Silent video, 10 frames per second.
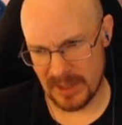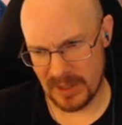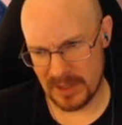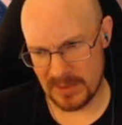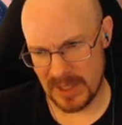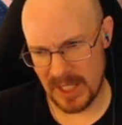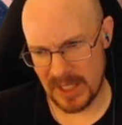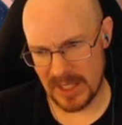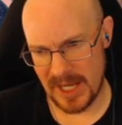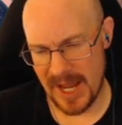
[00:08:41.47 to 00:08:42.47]
Because we
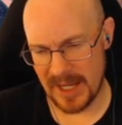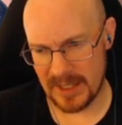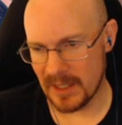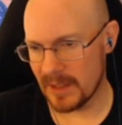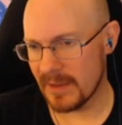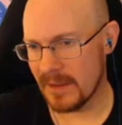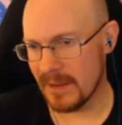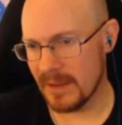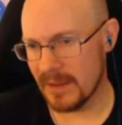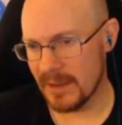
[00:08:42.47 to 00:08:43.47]
can't get hacking.
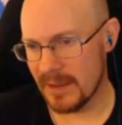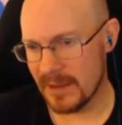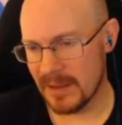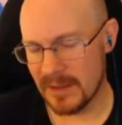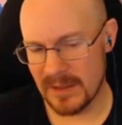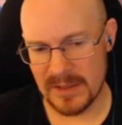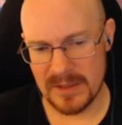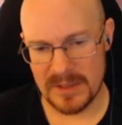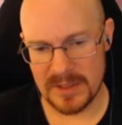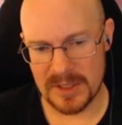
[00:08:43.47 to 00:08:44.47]

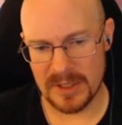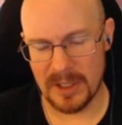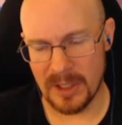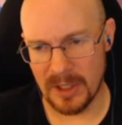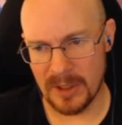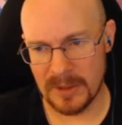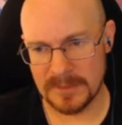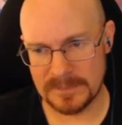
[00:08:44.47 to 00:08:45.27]
So...